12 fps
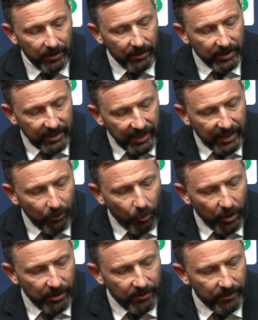The second
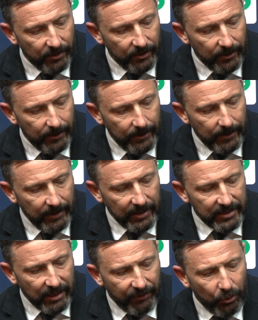one,
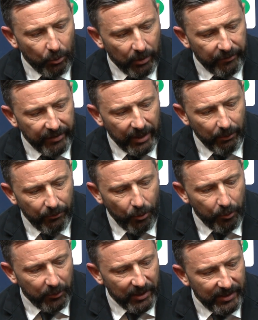it's a difficult one for that. We've
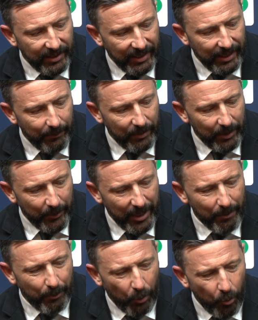all played the game, and I mean,
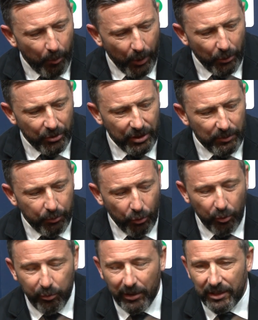that ball bounces.
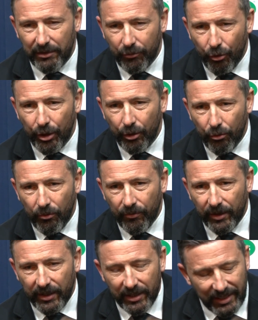Both players have got to go
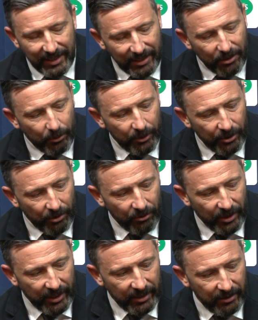for it, and it's ended up with young
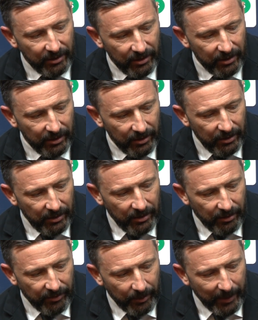Ryan
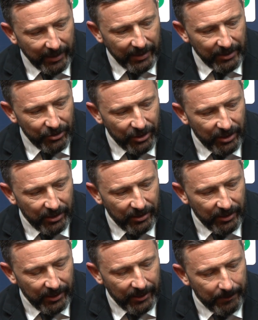having a bad injury.
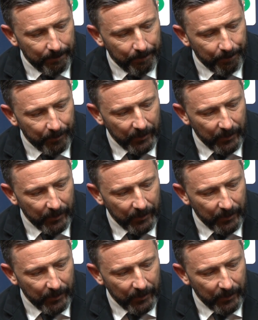Um,